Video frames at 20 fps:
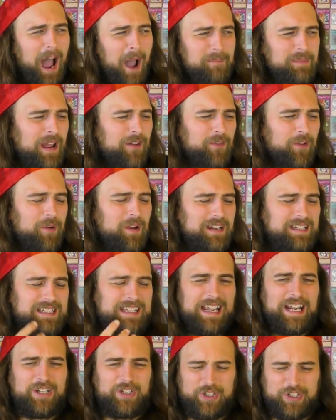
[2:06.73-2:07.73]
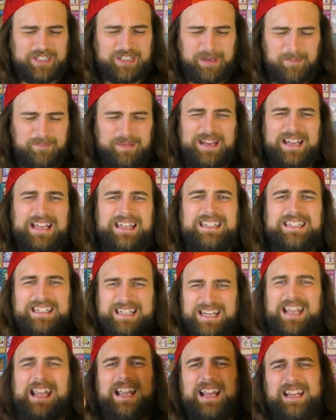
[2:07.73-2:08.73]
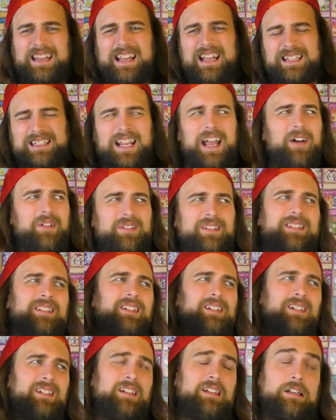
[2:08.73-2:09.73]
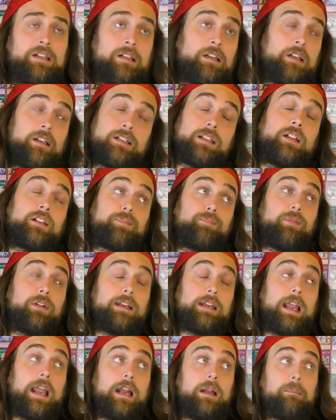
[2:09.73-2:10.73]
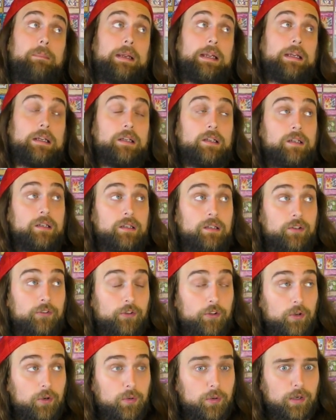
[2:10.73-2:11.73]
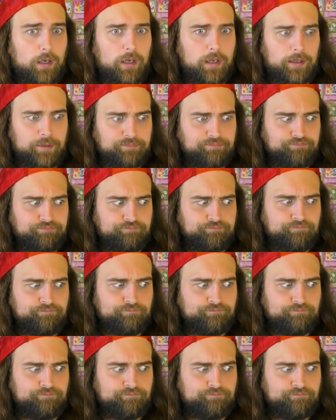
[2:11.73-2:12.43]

I'm never a dick just to be a dick. That sounds, sounds pretty gay to me. So, um...